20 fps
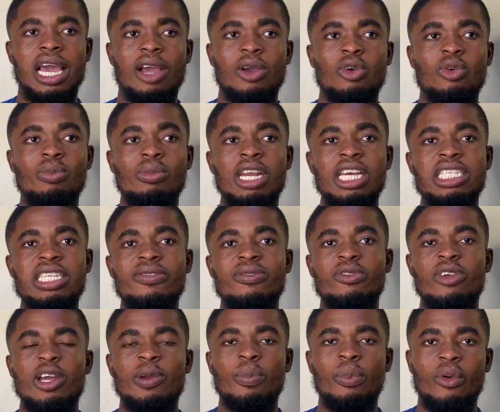cumulative
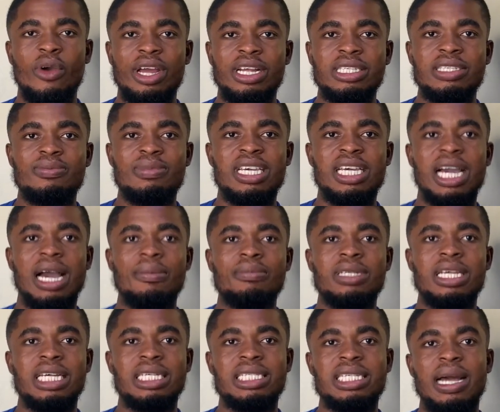grade point becomes
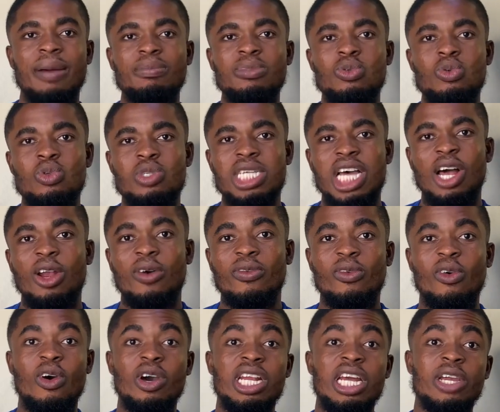a sum total of
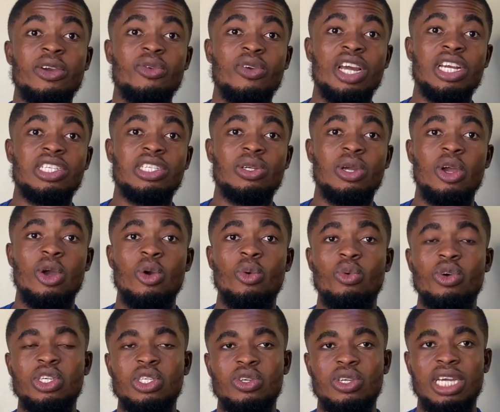all the grades
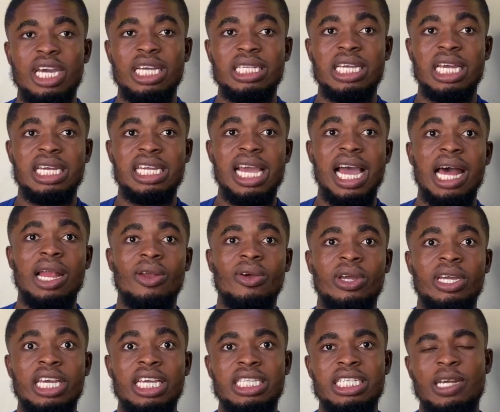which you get and they are
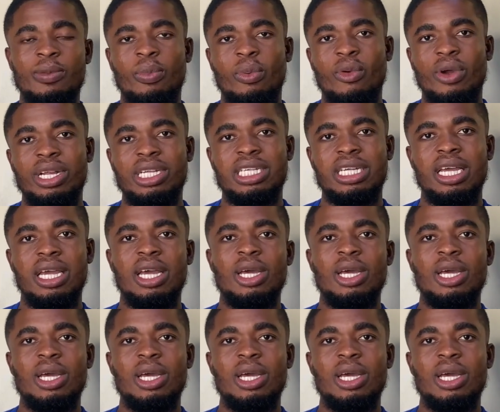allocated points.